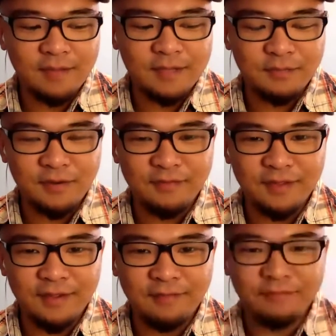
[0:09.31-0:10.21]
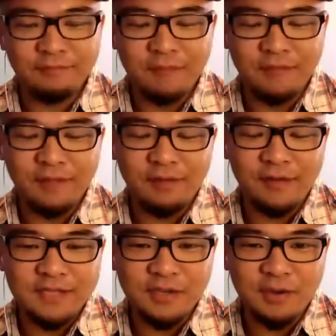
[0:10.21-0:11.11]
He's one of my fellow
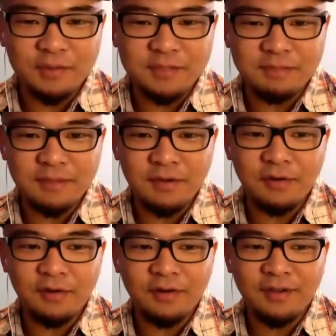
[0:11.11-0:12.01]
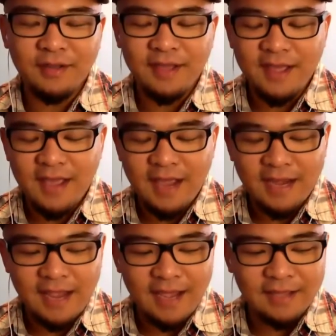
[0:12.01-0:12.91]
Lean Startup speaker, and
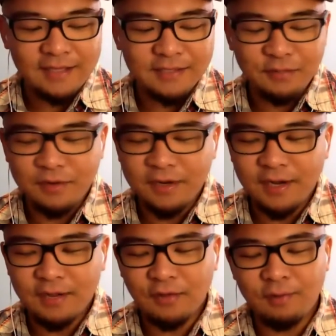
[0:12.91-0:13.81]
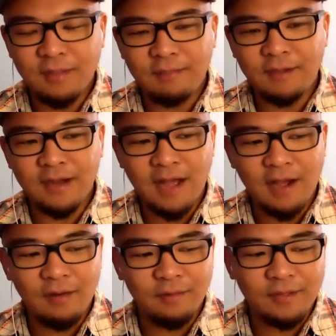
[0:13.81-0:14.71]
he had this story that he told me about
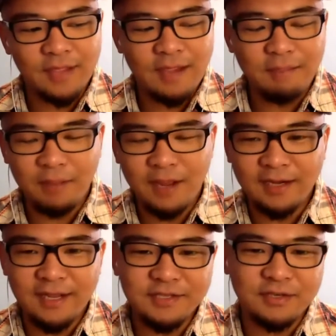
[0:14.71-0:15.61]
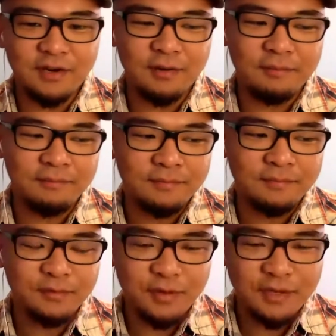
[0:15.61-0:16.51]
how he applied Lean Startup
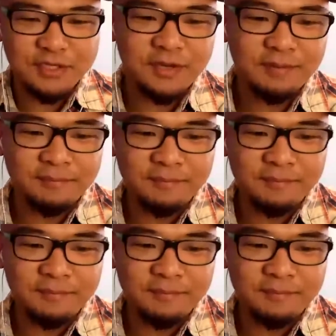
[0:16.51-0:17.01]
to the extreme.